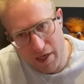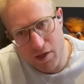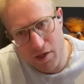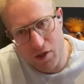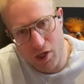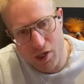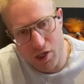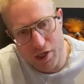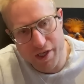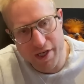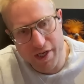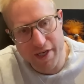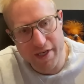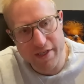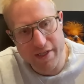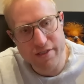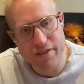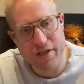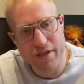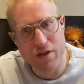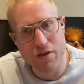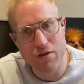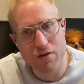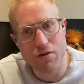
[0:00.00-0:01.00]
a holiday.
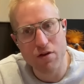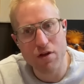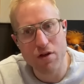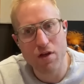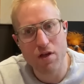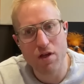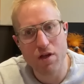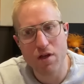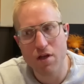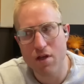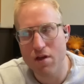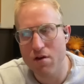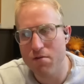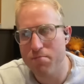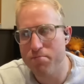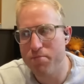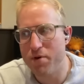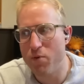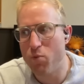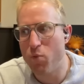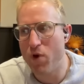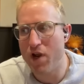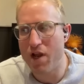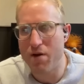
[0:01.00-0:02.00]
So,
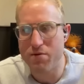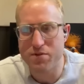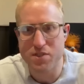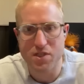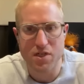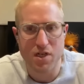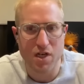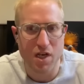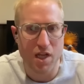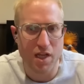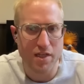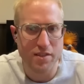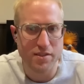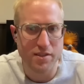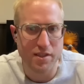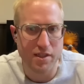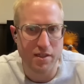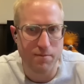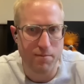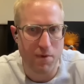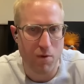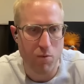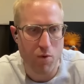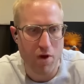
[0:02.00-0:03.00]
but when I was in London
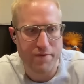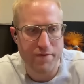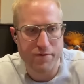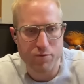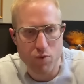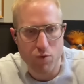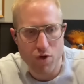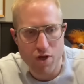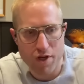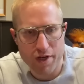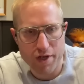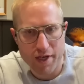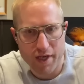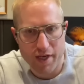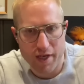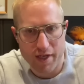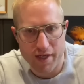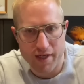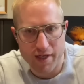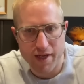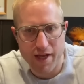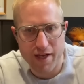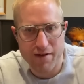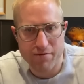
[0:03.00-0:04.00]
and my wife's
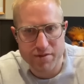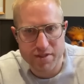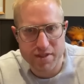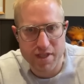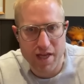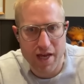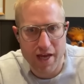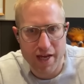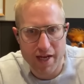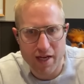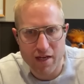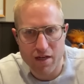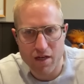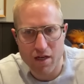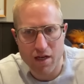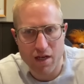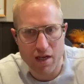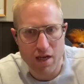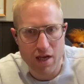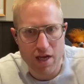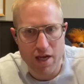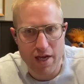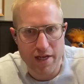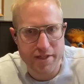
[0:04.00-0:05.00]
working, and it was like,
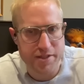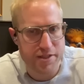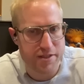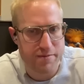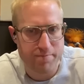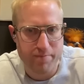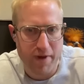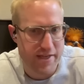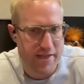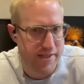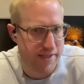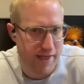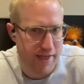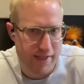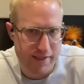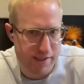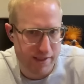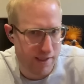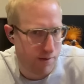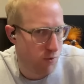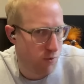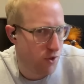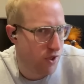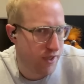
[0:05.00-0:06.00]
I just basically ended
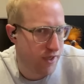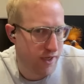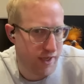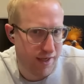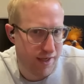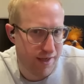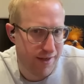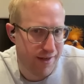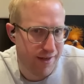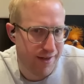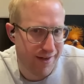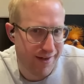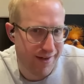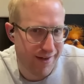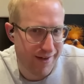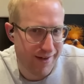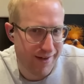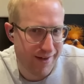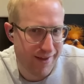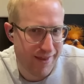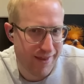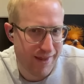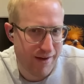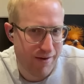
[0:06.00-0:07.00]
up working.
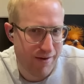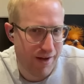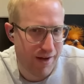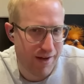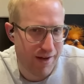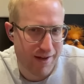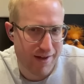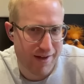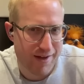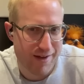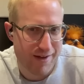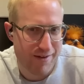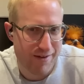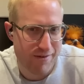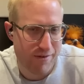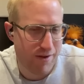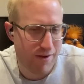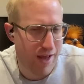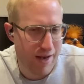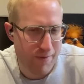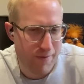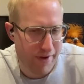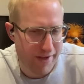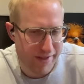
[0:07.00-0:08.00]
And then like,
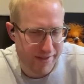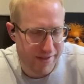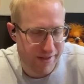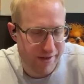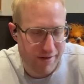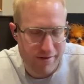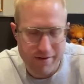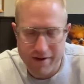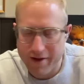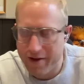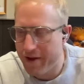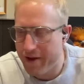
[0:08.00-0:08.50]
anyway, so